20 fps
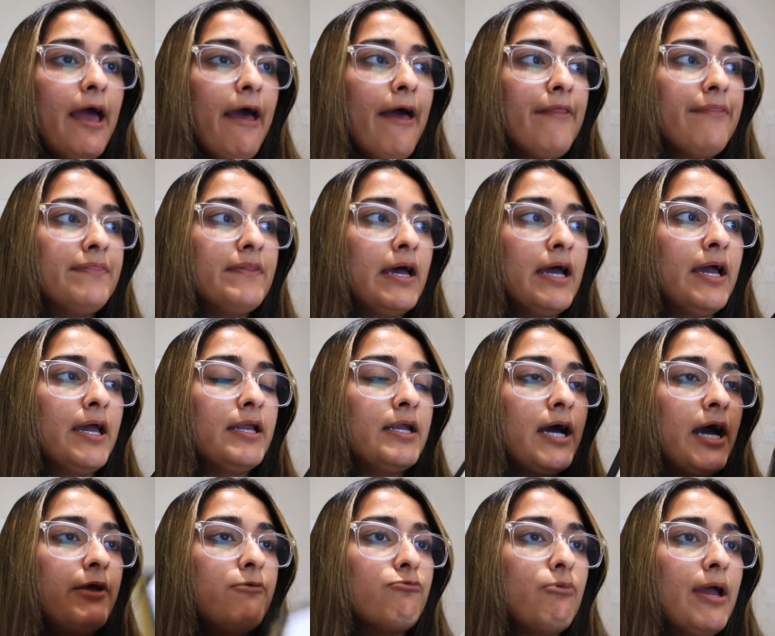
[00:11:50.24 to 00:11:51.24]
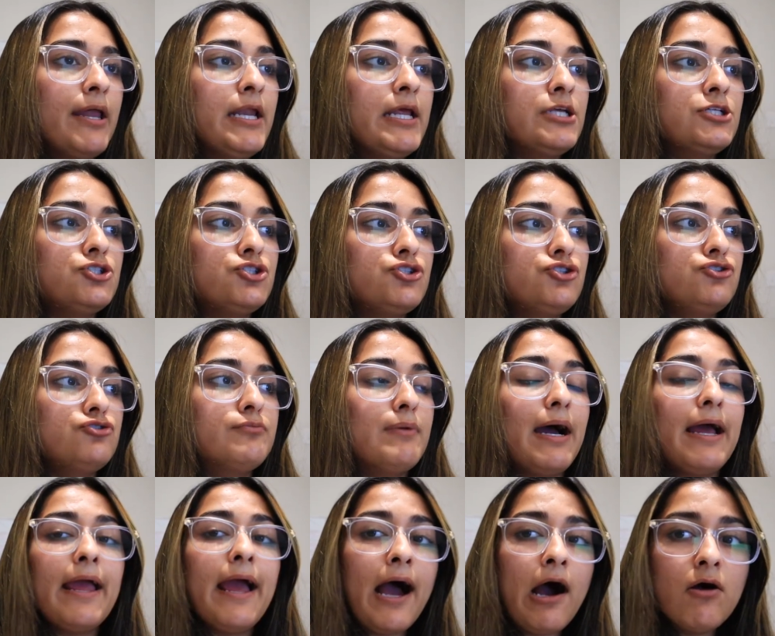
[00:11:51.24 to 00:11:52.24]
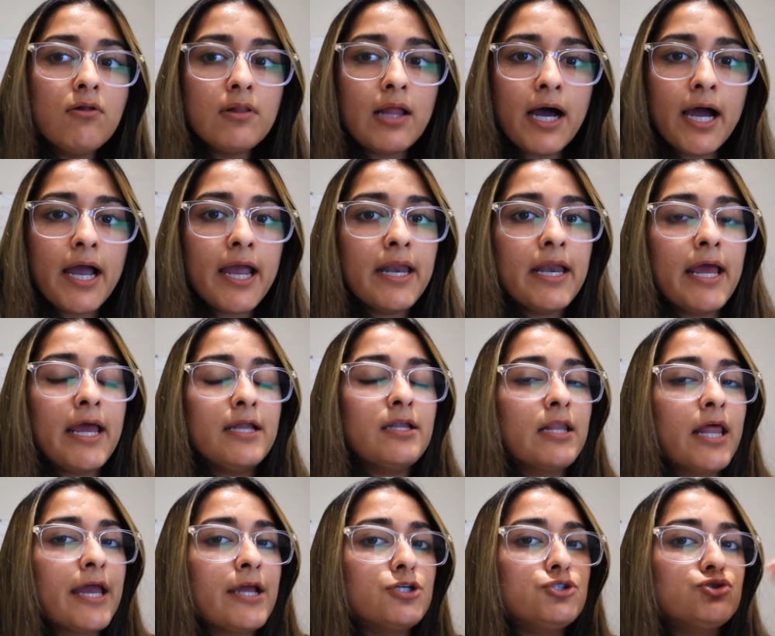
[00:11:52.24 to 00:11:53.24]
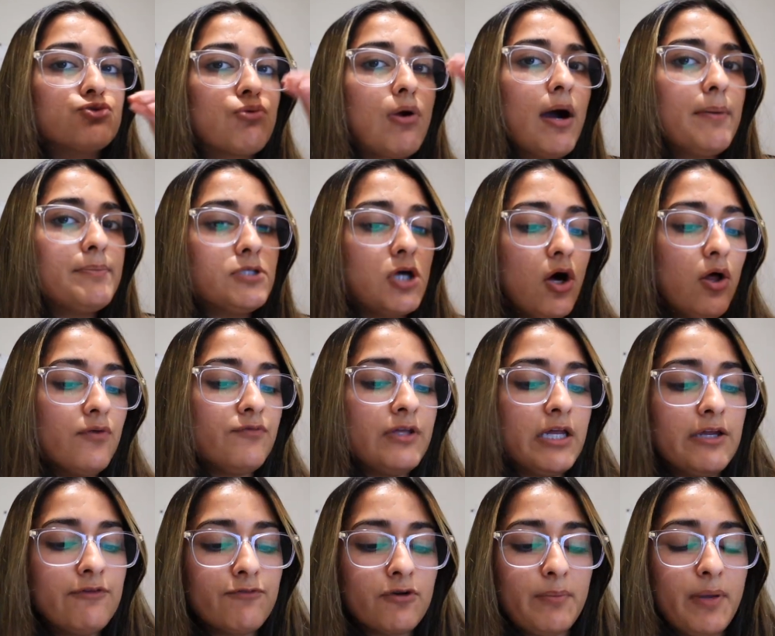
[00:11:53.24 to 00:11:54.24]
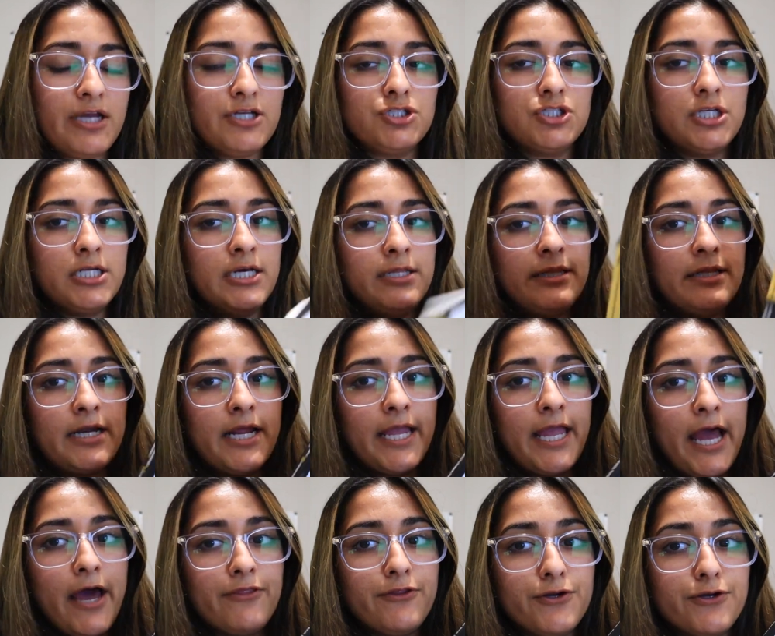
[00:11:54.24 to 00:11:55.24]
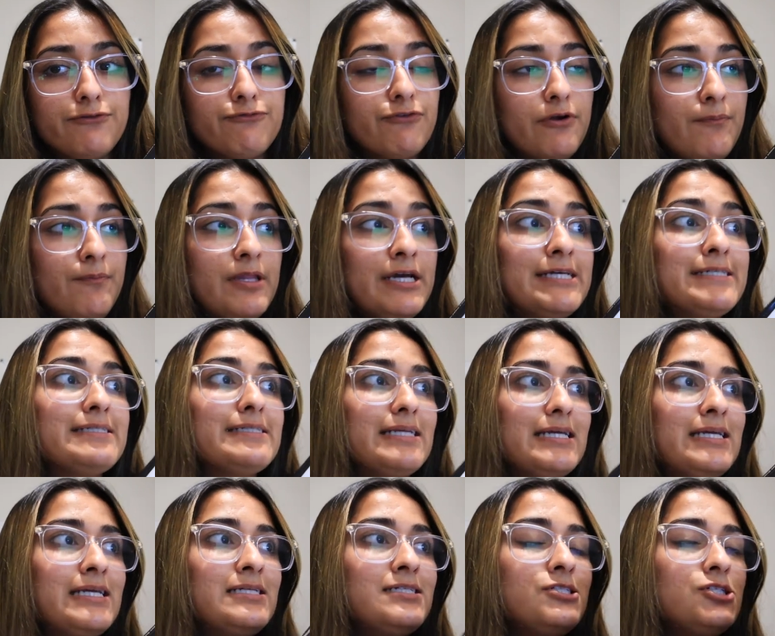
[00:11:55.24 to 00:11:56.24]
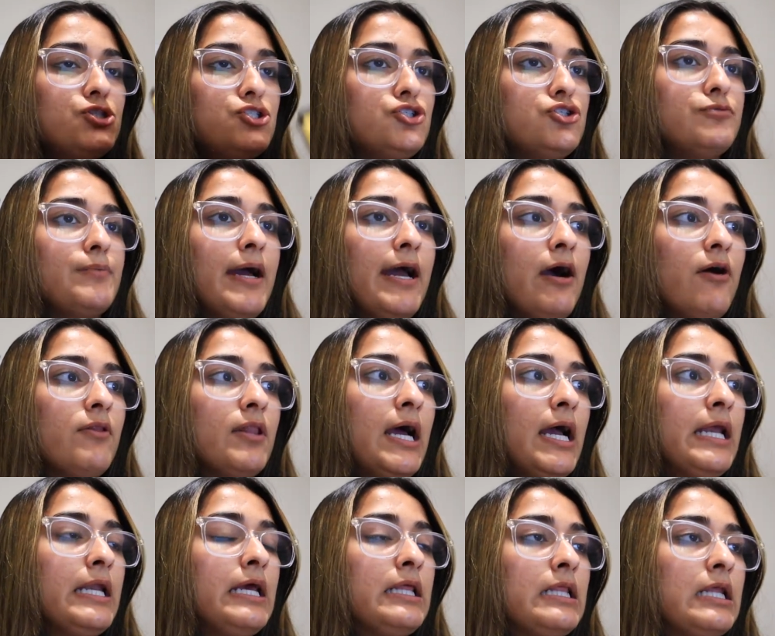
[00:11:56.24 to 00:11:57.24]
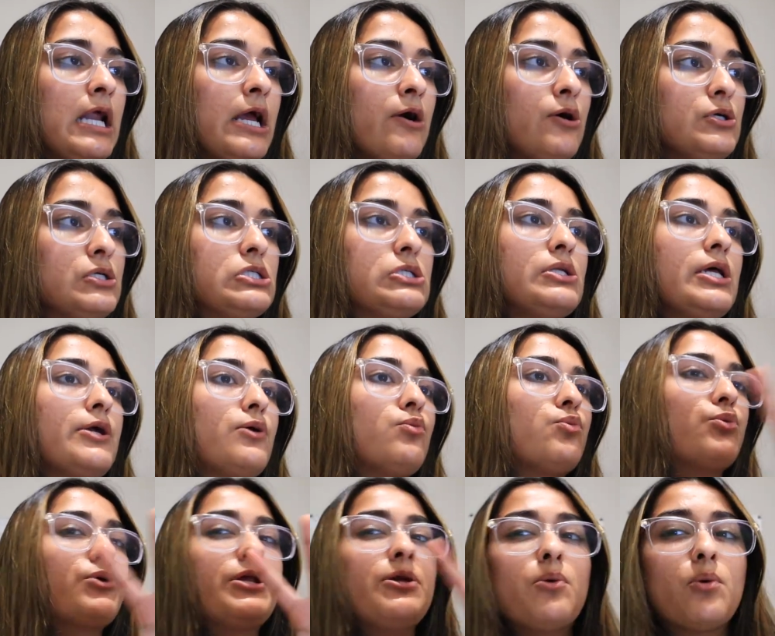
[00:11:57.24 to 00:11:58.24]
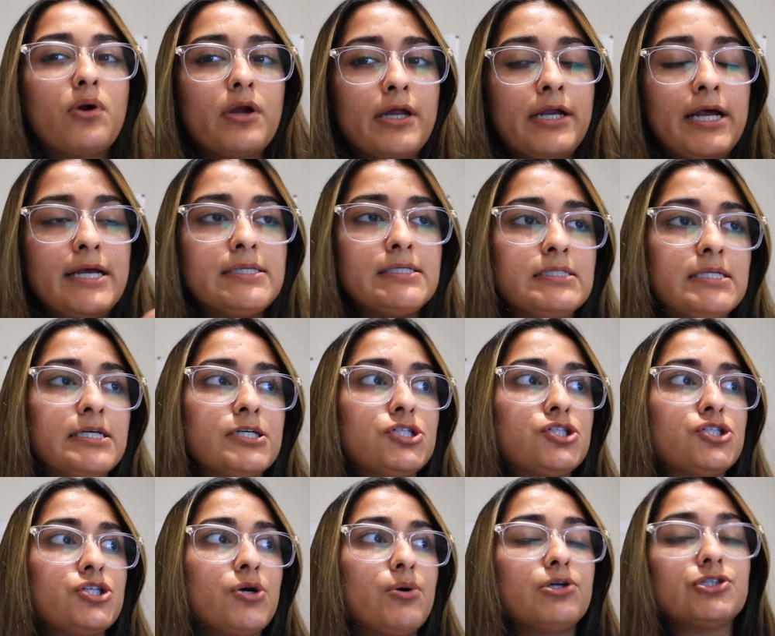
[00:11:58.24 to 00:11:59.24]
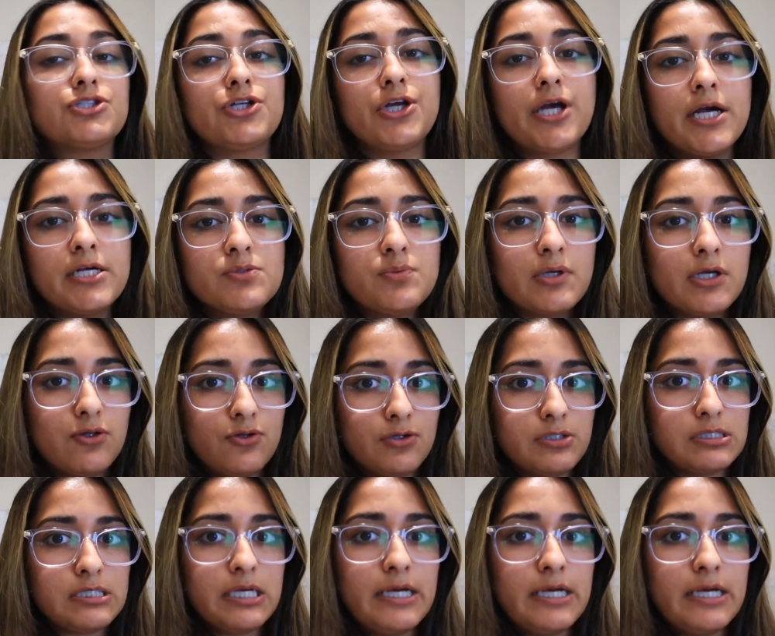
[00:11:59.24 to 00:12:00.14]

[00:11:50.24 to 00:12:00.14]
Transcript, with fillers: And then I went into my outline and like dropped all the information that I gathered from this into my outline. And then I also like reorganized it. So I'll show you guys what it looks